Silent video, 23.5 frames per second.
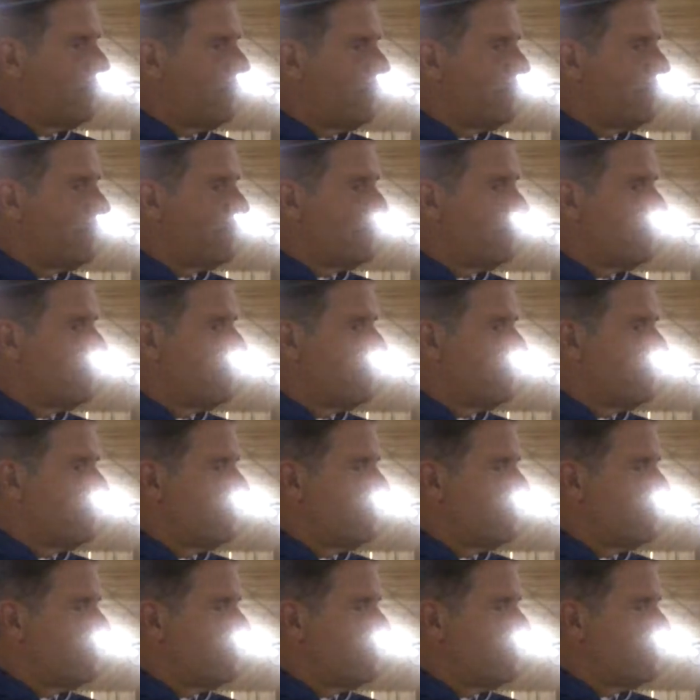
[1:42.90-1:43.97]

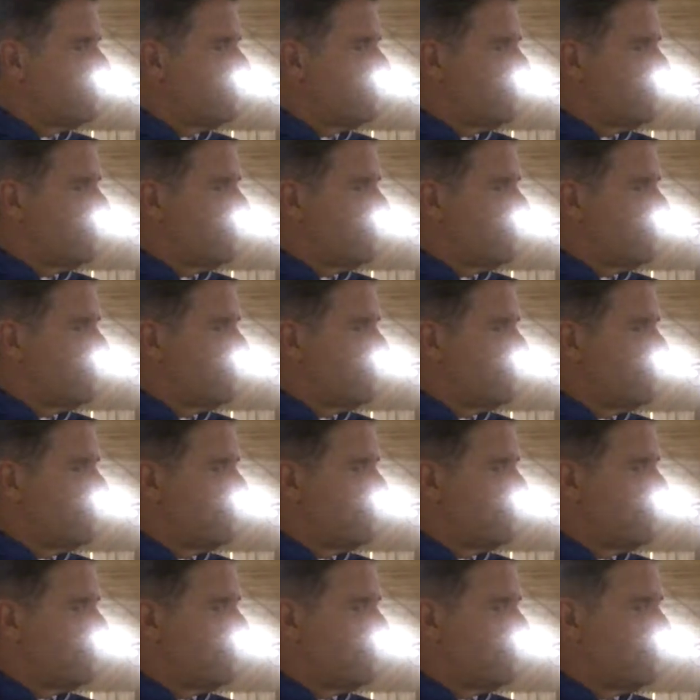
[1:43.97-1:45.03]

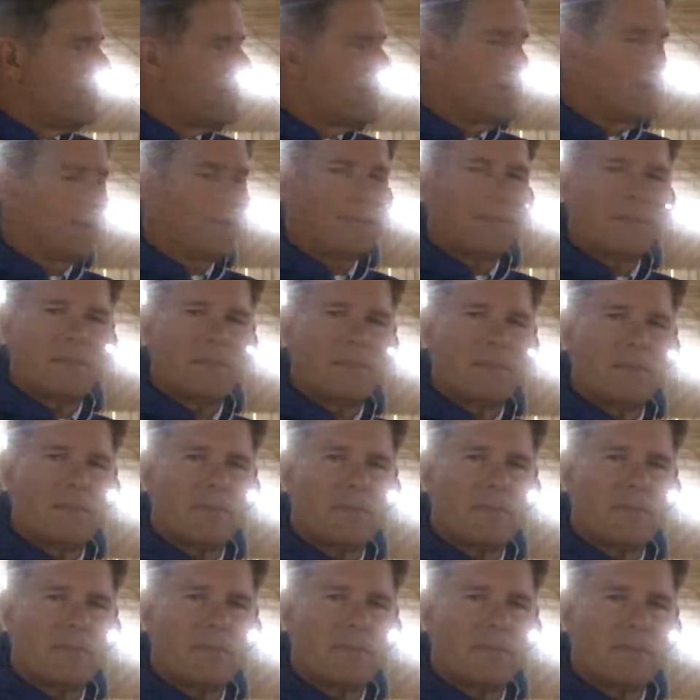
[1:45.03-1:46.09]

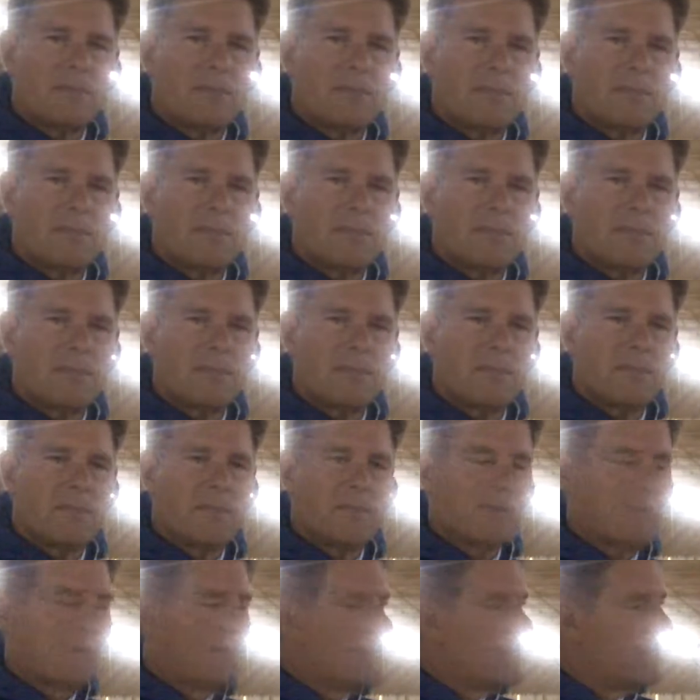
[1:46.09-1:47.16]

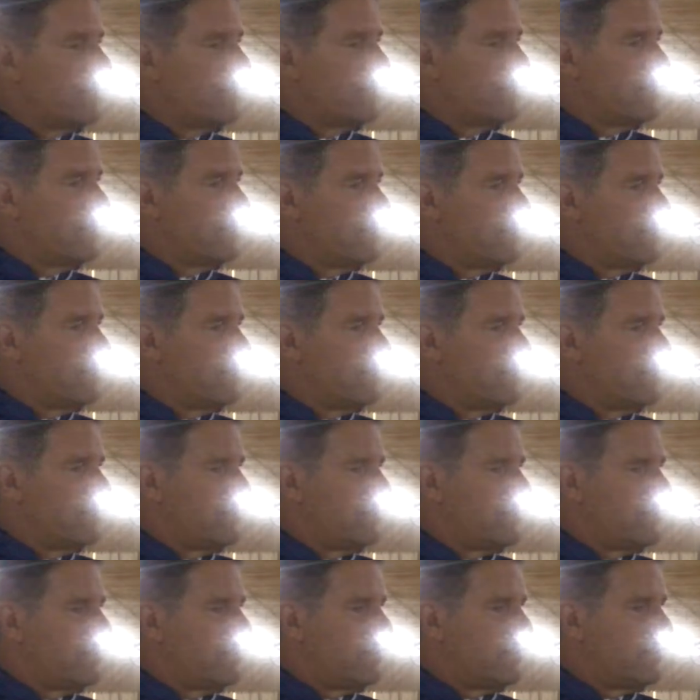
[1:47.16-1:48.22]

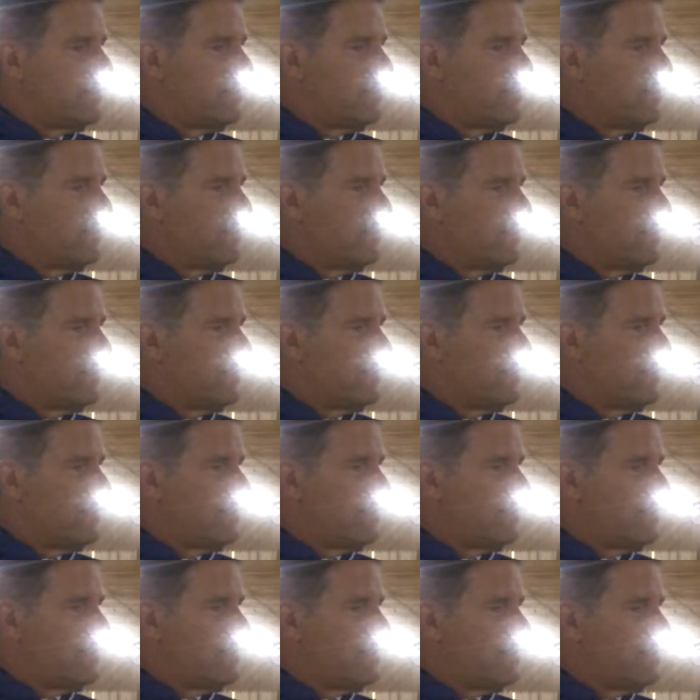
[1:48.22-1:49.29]

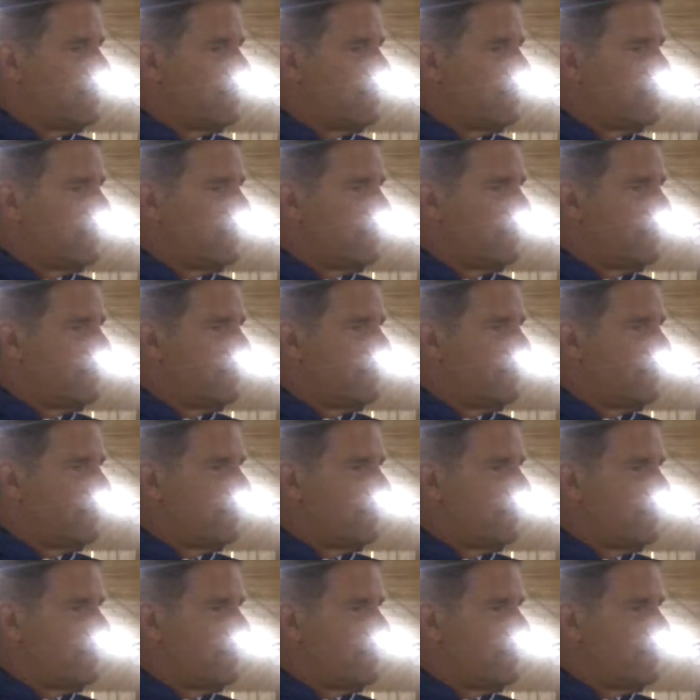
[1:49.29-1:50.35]

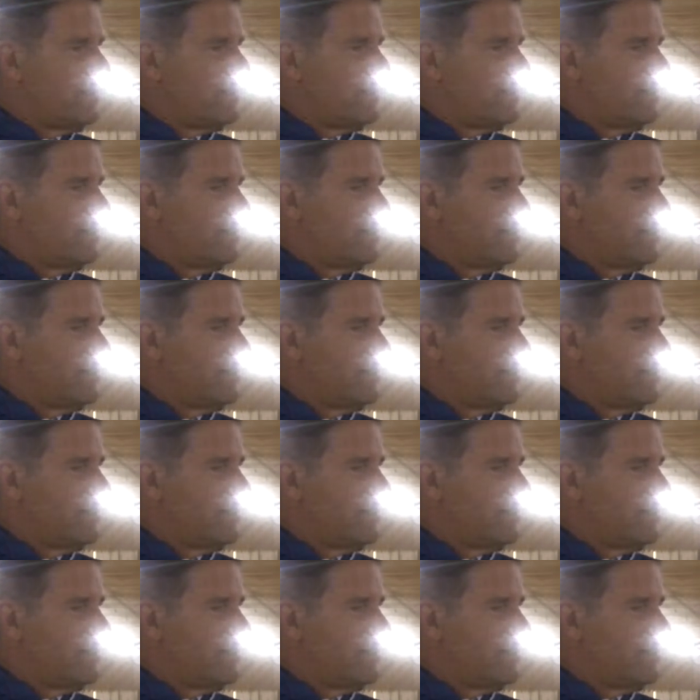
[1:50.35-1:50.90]
(not speaking)